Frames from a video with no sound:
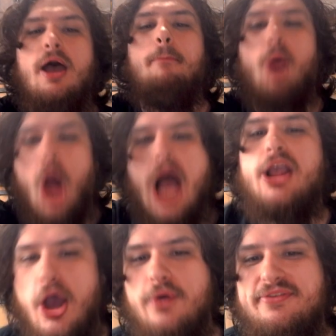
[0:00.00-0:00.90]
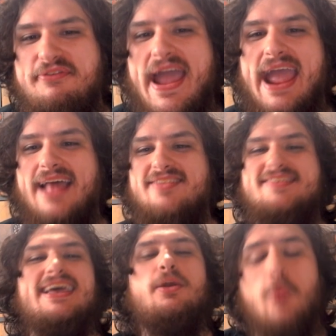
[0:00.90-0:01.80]
Broncos fans,
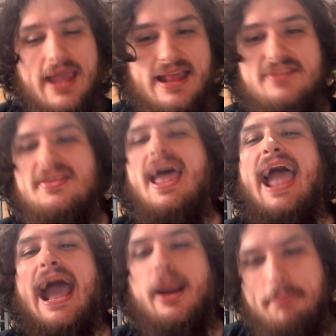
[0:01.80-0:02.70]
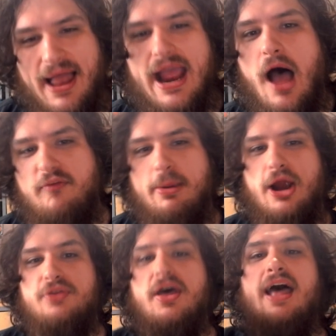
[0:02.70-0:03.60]
10 wins and a playoff
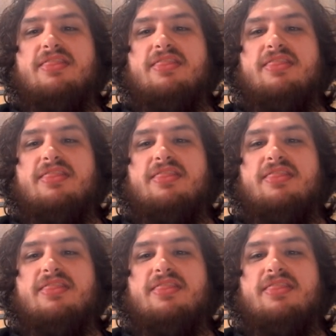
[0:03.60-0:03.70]
berth.